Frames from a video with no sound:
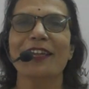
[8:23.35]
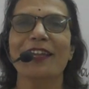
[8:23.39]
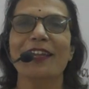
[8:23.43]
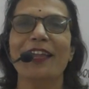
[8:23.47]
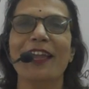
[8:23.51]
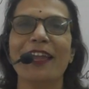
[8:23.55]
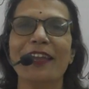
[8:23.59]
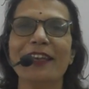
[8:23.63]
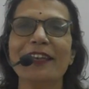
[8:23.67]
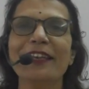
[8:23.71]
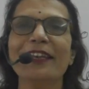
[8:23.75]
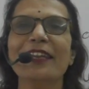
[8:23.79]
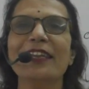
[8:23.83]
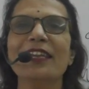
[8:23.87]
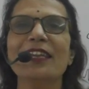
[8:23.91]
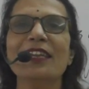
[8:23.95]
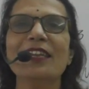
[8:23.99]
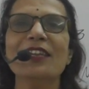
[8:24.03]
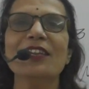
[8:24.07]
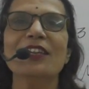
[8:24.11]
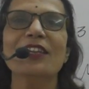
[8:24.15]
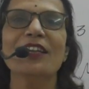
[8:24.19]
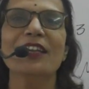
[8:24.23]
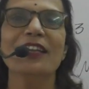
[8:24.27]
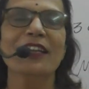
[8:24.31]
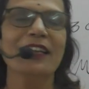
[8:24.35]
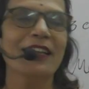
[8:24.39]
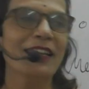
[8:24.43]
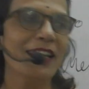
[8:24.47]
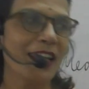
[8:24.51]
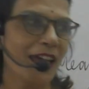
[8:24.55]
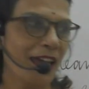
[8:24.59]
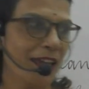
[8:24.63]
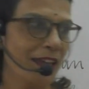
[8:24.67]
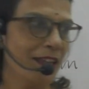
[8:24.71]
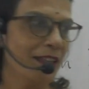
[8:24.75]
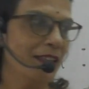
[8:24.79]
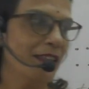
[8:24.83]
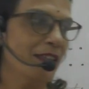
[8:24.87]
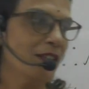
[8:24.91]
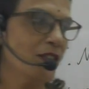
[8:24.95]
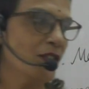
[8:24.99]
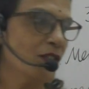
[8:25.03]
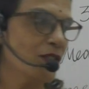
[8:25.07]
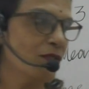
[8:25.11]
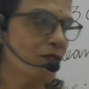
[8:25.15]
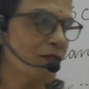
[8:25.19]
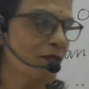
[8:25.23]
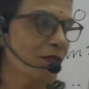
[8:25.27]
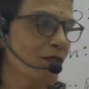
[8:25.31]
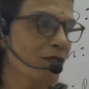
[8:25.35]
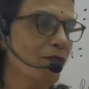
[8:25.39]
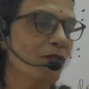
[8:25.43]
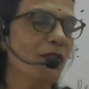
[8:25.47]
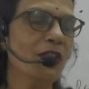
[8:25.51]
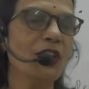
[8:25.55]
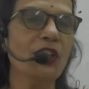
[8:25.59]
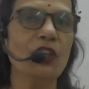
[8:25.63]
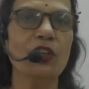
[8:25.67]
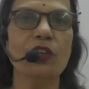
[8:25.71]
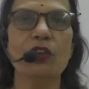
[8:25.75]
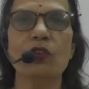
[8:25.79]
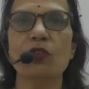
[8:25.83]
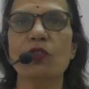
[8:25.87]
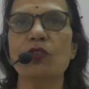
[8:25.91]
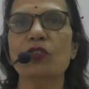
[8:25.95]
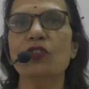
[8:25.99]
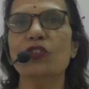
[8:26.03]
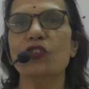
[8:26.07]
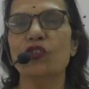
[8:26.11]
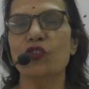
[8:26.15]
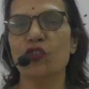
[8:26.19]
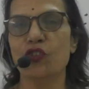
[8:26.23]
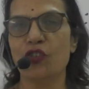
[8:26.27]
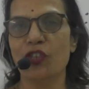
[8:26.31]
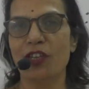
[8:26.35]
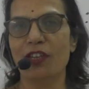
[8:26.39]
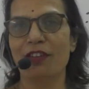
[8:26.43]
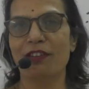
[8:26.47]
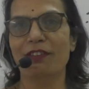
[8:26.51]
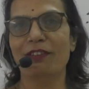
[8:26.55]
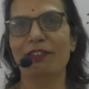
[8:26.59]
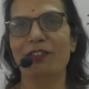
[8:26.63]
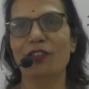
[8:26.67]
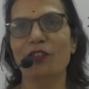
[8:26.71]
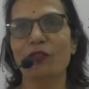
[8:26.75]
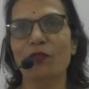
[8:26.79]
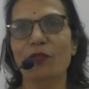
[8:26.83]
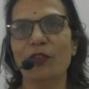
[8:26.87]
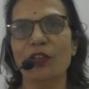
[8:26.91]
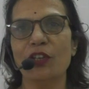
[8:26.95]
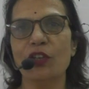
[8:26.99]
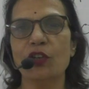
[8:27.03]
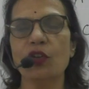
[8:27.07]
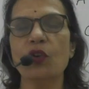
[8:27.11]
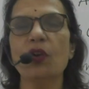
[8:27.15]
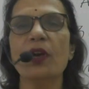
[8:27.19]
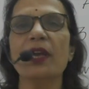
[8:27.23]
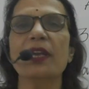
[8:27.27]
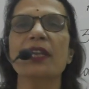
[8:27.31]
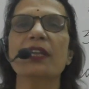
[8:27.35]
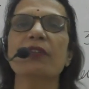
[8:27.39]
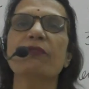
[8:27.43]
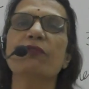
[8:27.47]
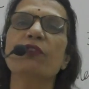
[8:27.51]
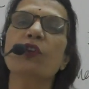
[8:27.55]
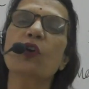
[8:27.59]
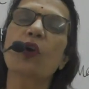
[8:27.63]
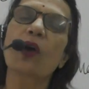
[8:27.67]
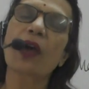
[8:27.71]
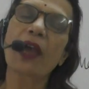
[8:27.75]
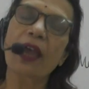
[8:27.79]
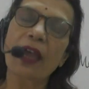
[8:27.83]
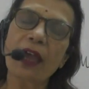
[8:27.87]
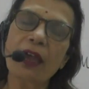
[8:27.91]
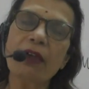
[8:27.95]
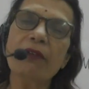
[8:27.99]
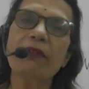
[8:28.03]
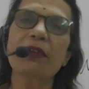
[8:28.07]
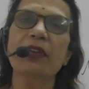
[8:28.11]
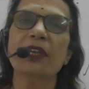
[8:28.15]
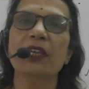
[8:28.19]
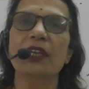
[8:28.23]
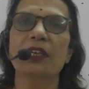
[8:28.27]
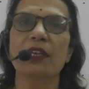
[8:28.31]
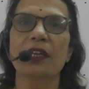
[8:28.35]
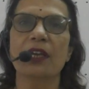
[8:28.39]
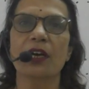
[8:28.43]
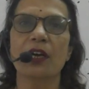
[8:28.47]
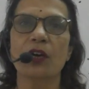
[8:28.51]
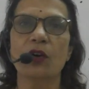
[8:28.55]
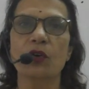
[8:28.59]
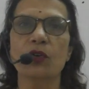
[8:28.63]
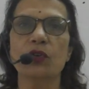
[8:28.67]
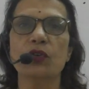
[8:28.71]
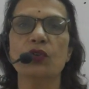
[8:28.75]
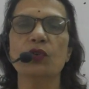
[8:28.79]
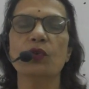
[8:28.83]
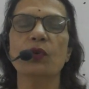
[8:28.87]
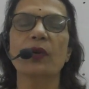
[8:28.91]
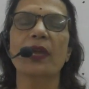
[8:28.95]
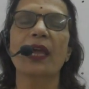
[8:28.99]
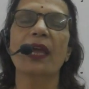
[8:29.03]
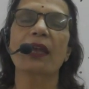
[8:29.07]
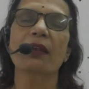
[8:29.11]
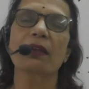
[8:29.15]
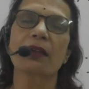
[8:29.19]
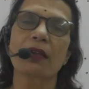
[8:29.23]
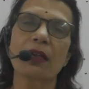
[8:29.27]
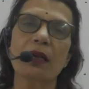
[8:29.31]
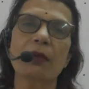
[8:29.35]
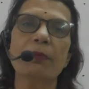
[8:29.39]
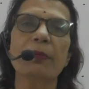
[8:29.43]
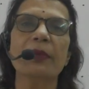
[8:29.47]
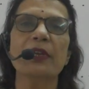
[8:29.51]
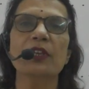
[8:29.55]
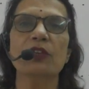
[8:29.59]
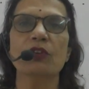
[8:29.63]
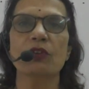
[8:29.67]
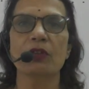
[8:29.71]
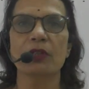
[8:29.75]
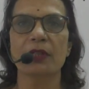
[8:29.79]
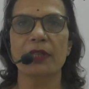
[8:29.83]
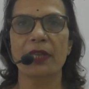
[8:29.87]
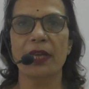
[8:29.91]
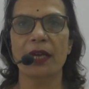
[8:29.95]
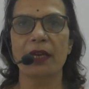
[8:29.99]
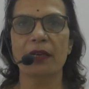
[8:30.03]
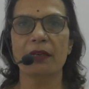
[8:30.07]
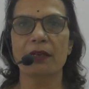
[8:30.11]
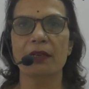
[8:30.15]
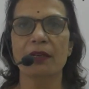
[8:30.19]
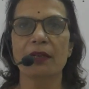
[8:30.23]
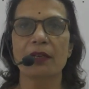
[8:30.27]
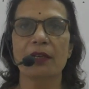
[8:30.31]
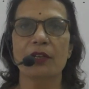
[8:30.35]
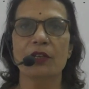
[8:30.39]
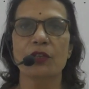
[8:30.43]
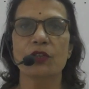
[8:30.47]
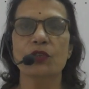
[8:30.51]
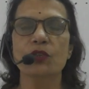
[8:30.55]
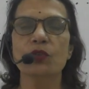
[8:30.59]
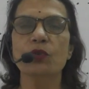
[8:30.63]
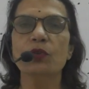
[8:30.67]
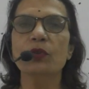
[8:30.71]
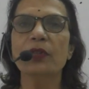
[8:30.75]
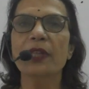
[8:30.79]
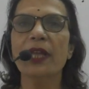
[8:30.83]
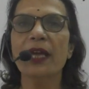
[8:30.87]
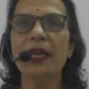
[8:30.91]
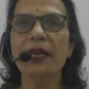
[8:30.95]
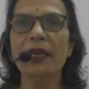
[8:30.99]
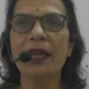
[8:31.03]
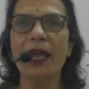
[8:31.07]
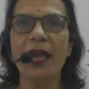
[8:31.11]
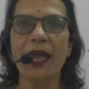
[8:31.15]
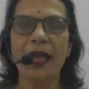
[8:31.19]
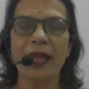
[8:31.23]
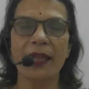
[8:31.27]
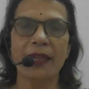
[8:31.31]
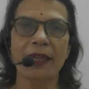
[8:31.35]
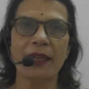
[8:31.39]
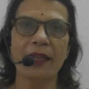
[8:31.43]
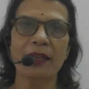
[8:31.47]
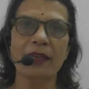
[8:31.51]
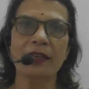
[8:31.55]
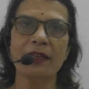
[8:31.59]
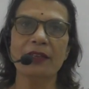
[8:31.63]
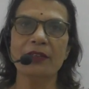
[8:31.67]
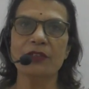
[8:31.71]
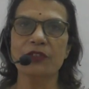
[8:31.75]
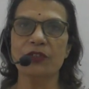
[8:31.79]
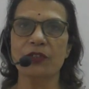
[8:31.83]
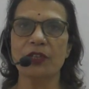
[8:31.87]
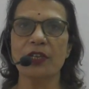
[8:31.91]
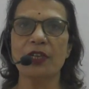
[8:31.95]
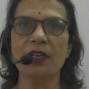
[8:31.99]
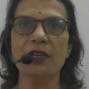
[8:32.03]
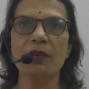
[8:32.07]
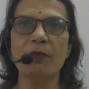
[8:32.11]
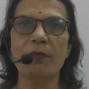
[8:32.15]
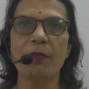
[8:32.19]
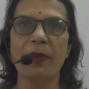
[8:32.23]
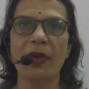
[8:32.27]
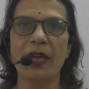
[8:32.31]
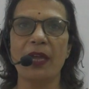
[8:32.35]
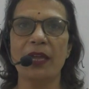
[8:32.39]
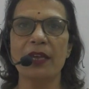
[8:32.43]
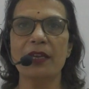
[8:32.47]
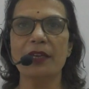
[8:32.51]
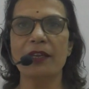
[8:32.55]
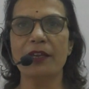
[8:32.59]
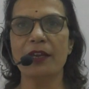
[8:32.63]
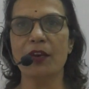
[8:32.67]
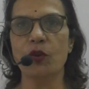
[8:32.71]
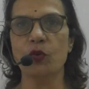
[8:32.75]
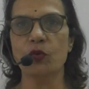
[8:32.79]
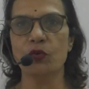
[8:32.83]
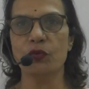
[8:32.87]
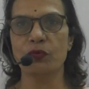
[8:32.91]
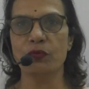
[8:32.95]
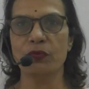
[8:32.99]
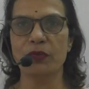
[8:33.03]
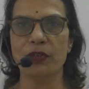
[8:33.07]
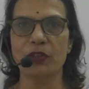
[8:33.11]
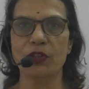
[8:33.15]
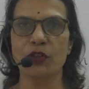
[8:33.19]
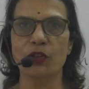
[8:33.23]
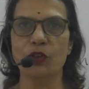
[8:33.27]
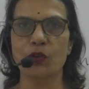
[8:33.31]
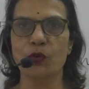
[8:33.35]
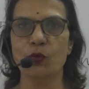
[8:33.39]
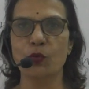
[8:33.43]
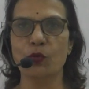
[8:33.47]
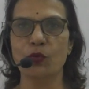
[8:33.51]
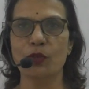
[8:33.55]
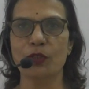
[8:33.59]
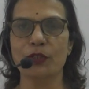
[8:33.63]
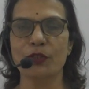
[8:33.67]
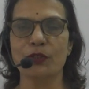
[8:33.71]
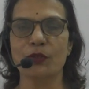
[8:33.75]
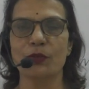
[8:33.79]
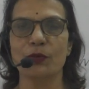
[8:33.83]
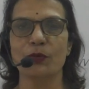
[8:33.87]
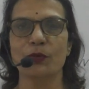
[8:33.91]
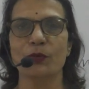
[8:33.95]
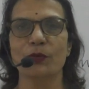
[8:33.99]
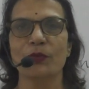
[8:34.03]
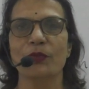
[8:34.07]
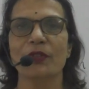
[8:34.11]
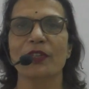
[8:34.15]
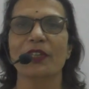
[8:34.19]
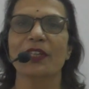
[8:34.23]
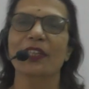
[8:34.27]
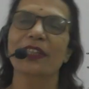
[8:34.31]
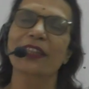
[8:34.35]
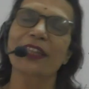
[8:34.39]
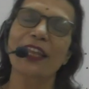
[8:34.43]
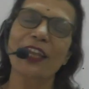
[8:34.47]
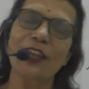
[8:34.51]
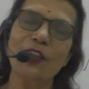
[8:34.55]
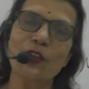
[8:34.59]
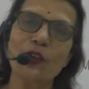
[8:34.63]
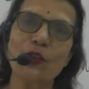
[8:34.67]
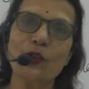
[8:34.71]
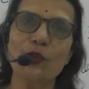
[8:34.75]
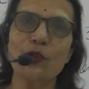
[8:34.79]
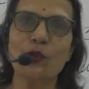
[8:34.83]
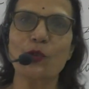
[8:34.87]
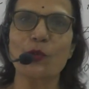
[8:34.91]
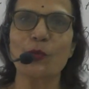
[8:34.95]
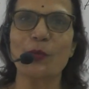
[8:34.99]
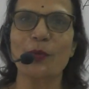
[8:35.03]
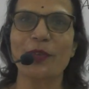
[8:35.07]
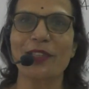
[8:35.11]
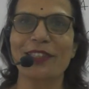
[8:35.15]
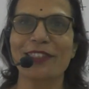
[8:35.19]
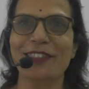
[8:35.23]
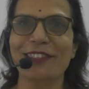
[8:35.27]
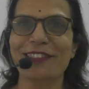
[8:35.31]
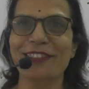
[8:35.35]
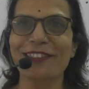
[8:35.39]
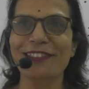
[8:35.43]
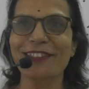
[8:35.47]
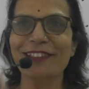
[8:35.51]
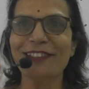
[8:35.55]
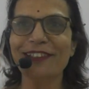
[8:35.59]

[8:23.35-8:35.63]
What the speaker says: Kindly like this video, share the video, and if you have any doubt you can comment on that so that I can share my doubt with you also. Thank you so much.